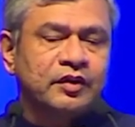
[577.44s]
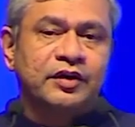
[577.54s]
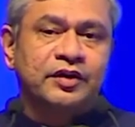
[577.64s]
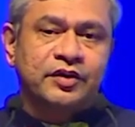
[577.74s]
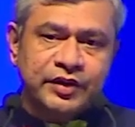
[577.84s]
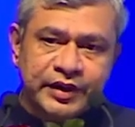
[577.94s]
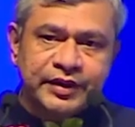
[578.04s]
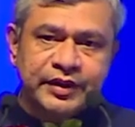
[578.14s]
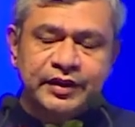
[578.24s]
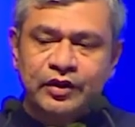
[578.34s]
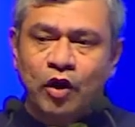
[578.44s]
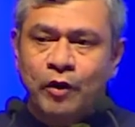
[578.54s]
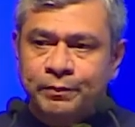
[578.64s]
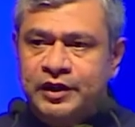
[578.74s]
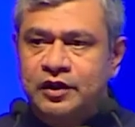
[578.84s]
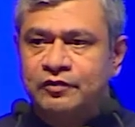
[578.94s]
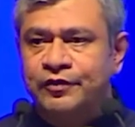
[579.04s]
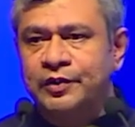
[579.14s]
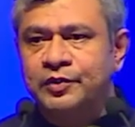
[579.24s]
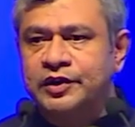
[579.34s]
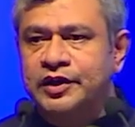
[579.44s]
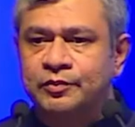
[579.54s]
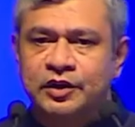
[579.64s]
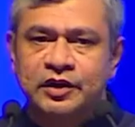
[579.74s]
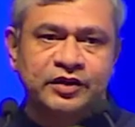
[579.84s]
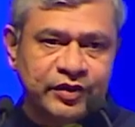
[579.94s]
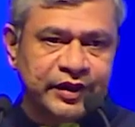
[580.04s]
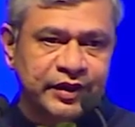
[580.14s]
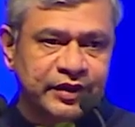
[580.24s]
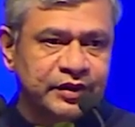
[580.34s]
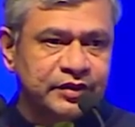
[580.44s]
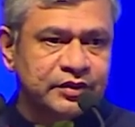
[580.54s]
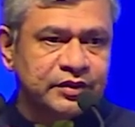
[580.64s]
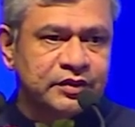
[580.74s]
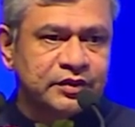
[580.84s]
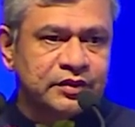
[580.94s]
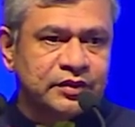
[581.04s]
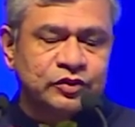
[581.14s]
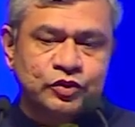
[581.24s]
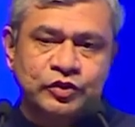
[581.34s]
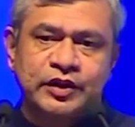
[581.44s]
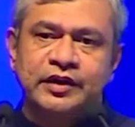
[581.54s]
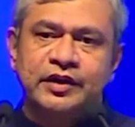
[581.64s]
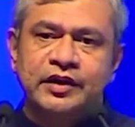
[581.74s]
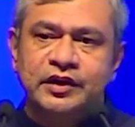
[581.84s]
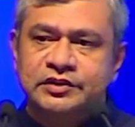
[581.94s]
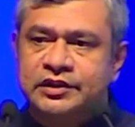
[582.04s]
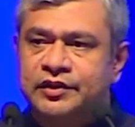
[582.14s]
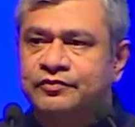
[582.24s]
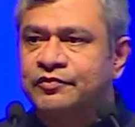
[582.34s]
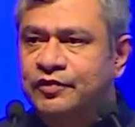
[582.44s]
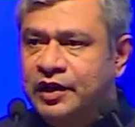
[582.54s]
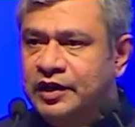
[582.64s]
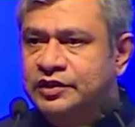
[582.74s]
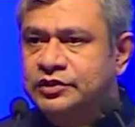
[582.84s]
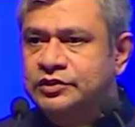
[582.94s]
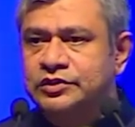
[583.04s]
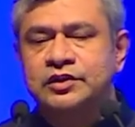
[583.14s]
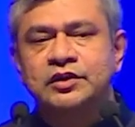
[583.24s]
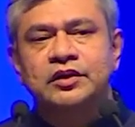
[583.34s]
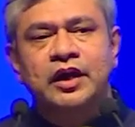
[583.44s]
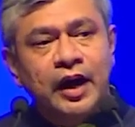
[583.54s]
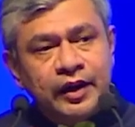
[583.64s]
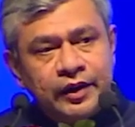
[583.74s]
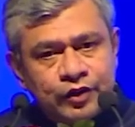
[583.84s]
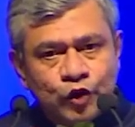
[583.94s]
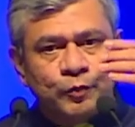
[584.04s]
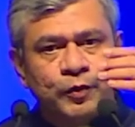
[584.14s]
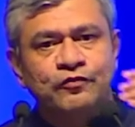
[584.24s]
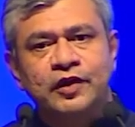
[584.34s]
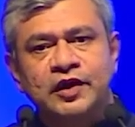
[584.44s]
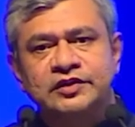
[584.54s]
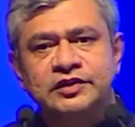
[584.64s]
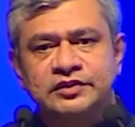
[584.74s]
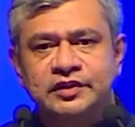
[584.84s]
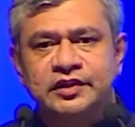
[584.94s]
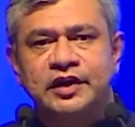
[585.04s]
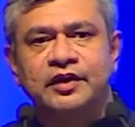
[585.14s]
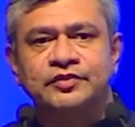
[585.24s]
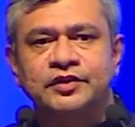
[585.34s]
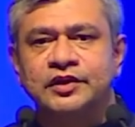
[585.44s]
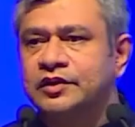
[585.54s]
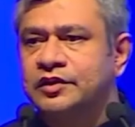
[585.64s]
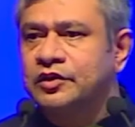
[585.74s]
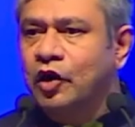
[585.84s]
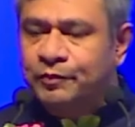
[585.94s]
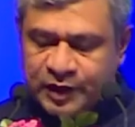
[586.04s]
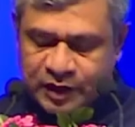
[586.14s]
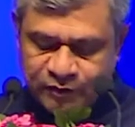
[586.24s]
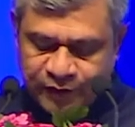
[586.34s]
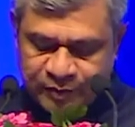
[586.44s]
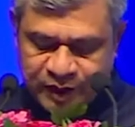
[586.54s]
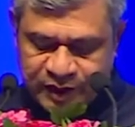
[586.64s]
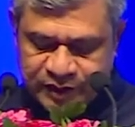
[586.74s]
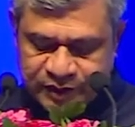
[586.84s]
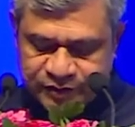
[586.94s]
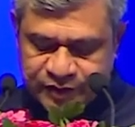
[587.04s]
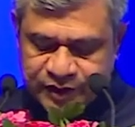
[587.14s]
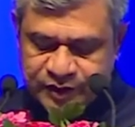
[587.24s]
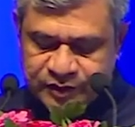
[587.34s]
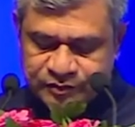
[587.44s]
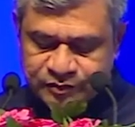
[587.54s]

in creating an optical fiber cable grid so that each and every village and a group of villages, they have the optical fiber connectivity.